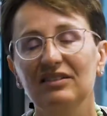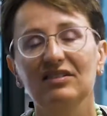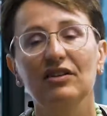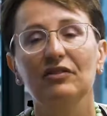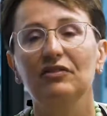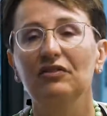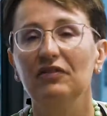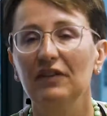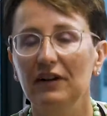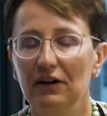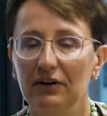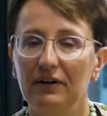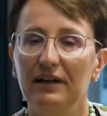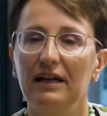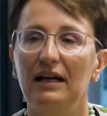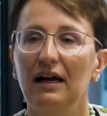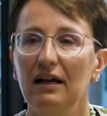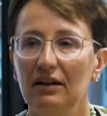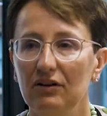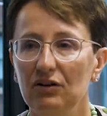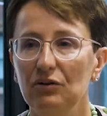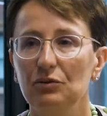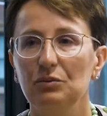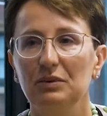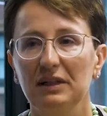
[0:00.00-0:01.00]
It's a very
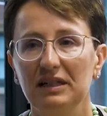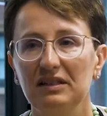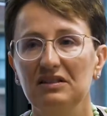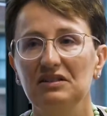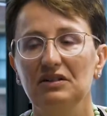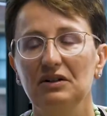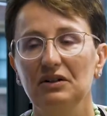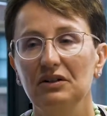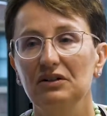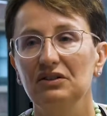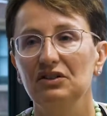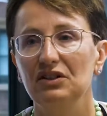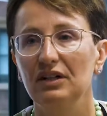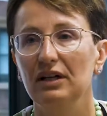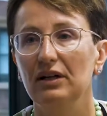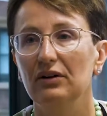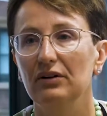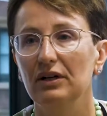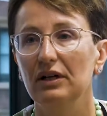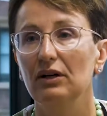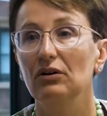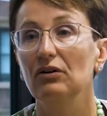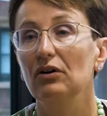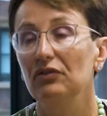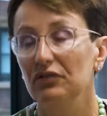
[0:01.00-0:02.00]
under-researched
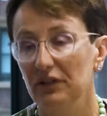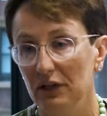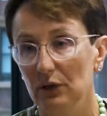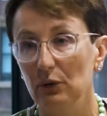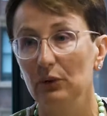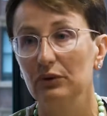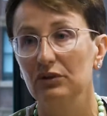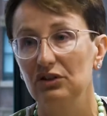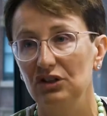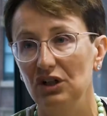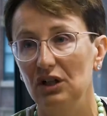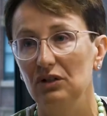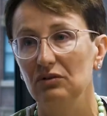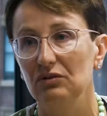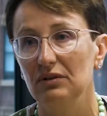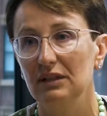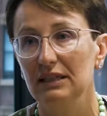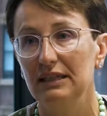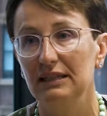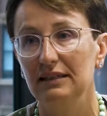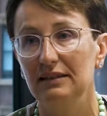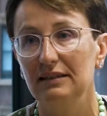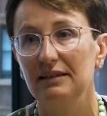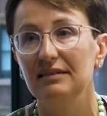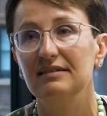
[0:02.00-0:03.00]
area of health
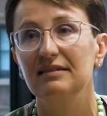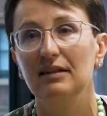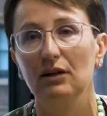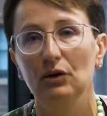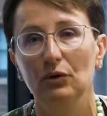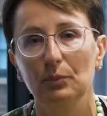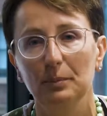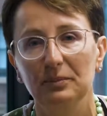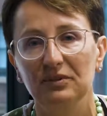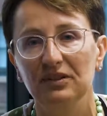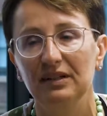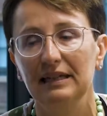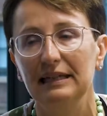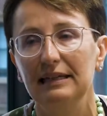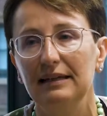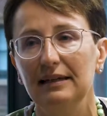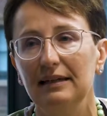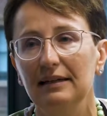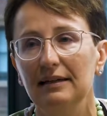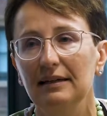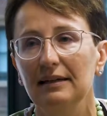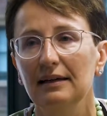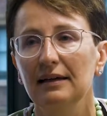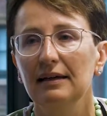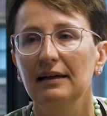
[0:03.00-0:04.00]
generally, is help
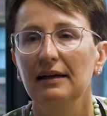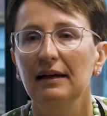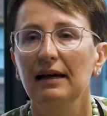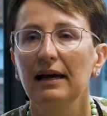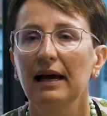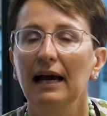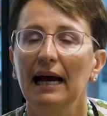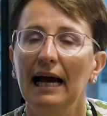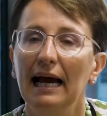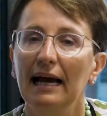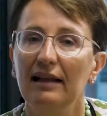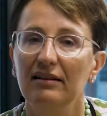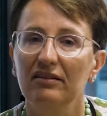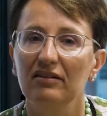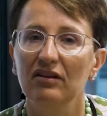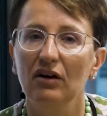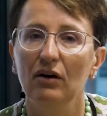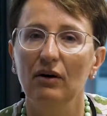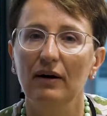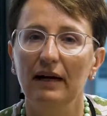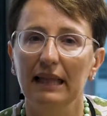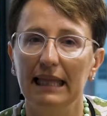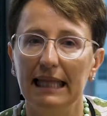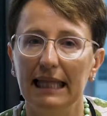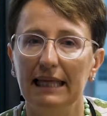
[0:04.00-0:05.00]
seeking. And
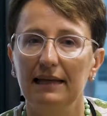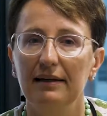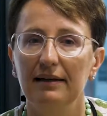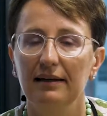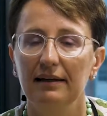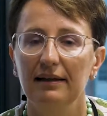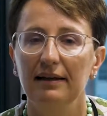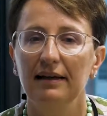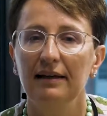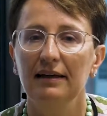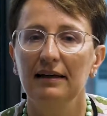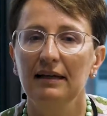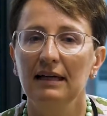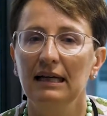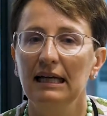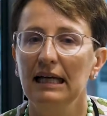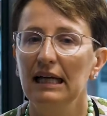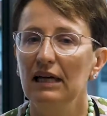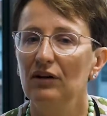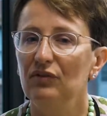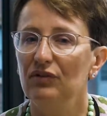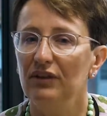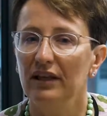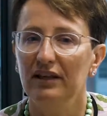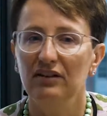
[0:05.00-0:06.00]
so I think
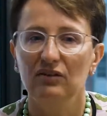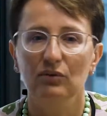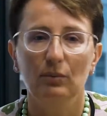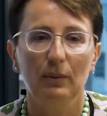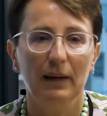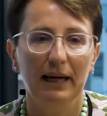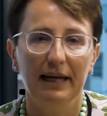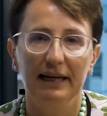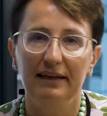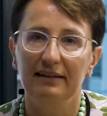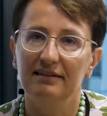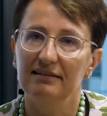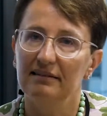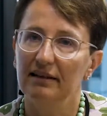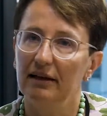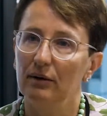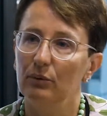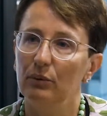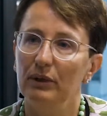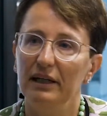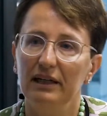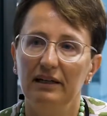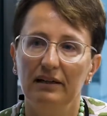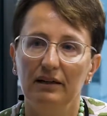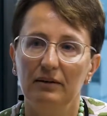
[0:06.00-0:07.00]
if there's ways that
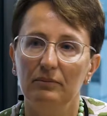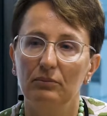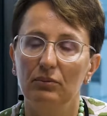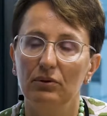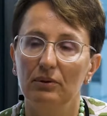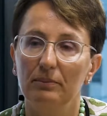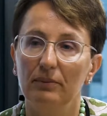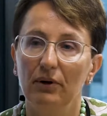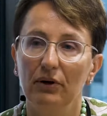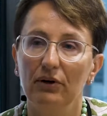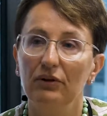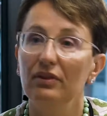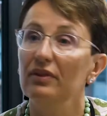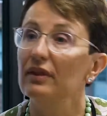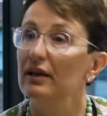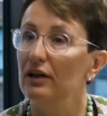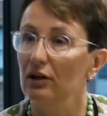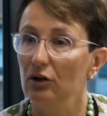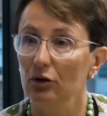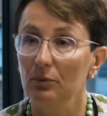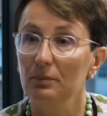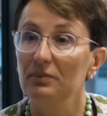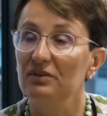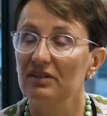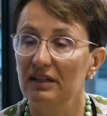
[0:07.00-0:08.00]
we can promote the
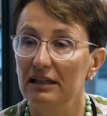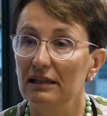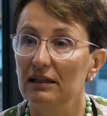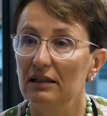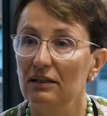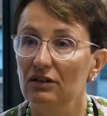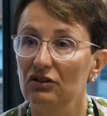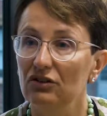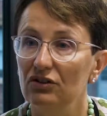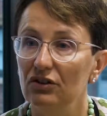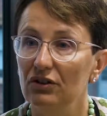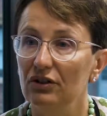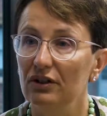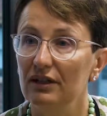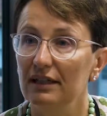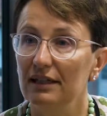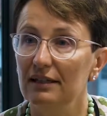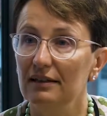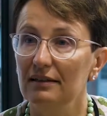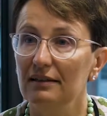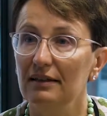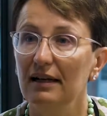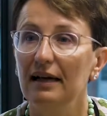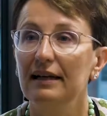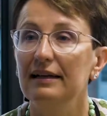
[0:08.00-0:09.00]
help seeking
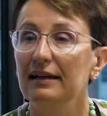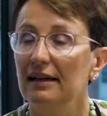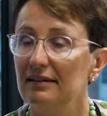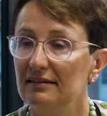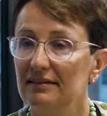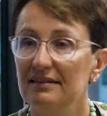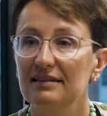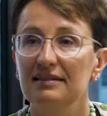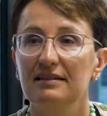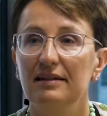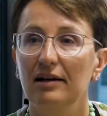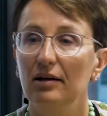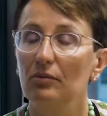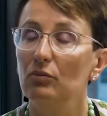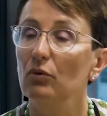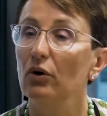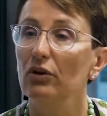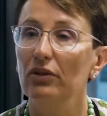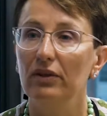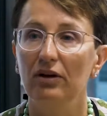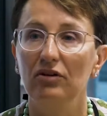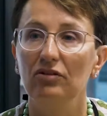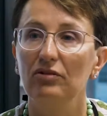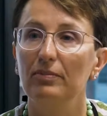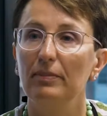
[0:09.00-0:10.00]
journey and understand
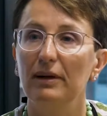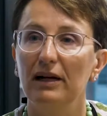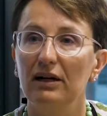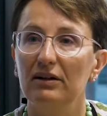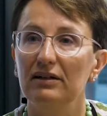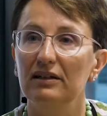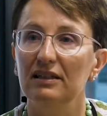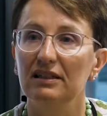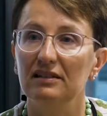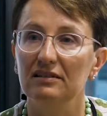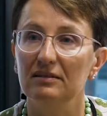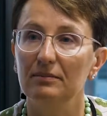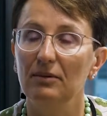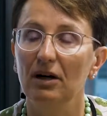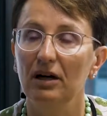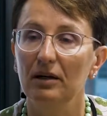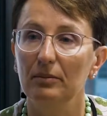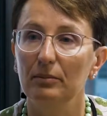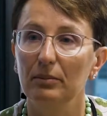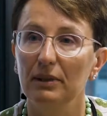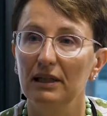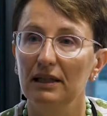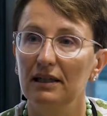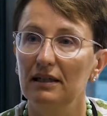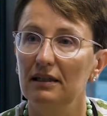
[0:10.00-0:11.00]
what those barriers
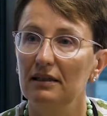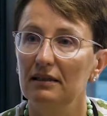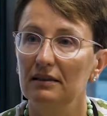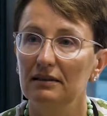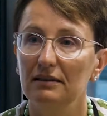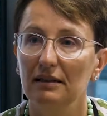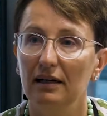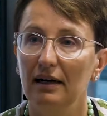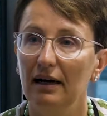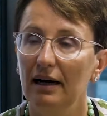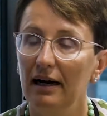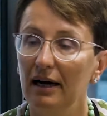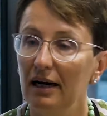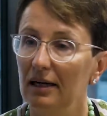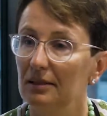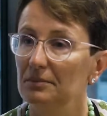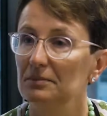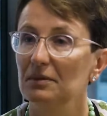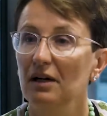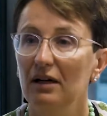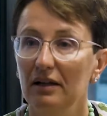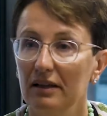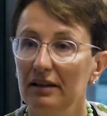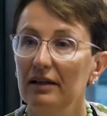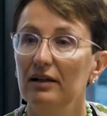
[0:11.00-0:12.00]
might be,
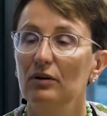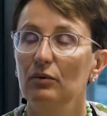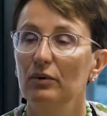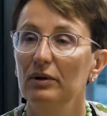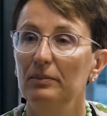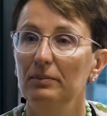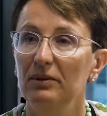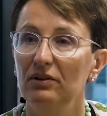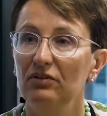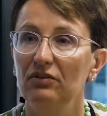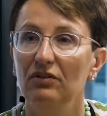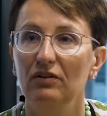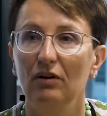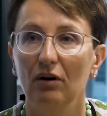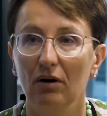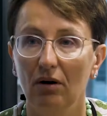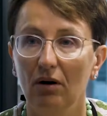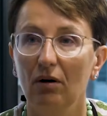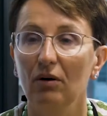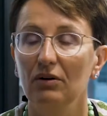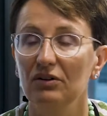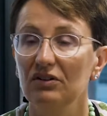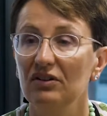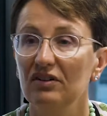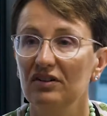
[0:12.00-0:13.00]
I think we'd be
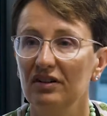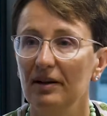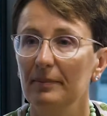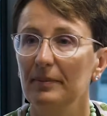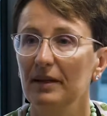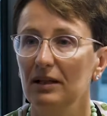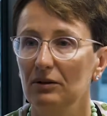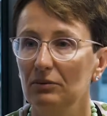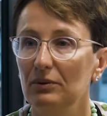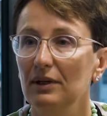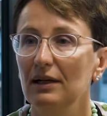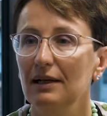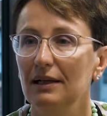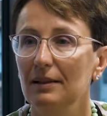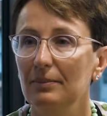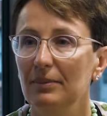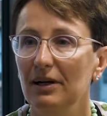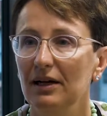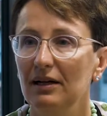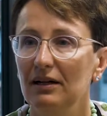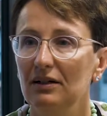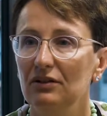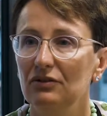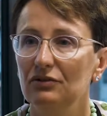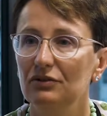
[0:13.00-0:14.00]
onto something really
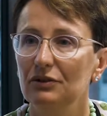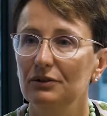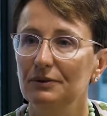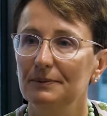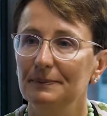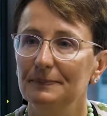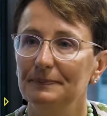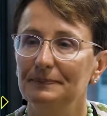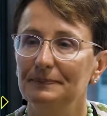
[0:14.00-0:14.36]
powerful.